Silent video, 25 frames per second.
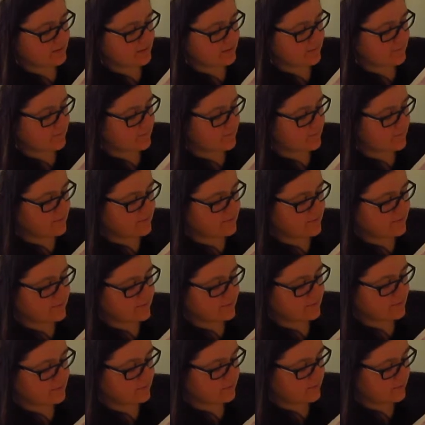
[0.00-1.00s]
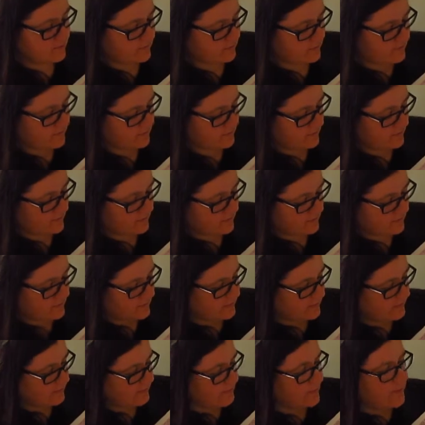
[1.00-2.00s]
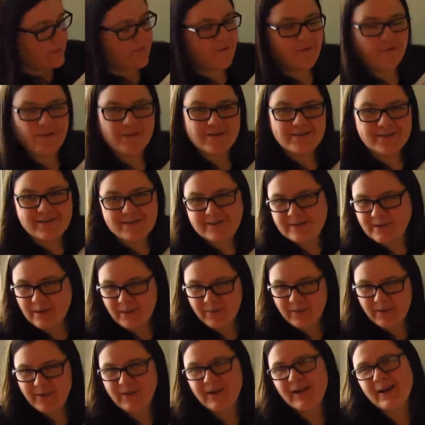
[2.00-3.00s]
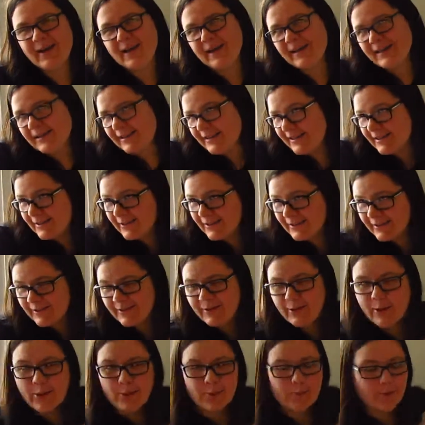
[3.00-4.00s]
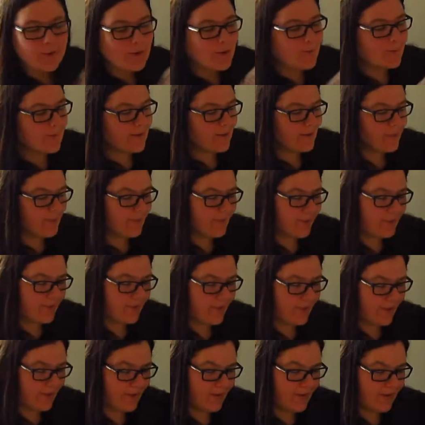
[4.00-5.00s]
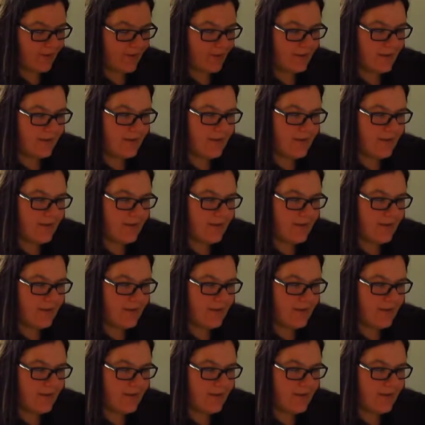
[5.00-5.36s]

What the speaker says: different, you know. Of course, I stop an eye from my boy.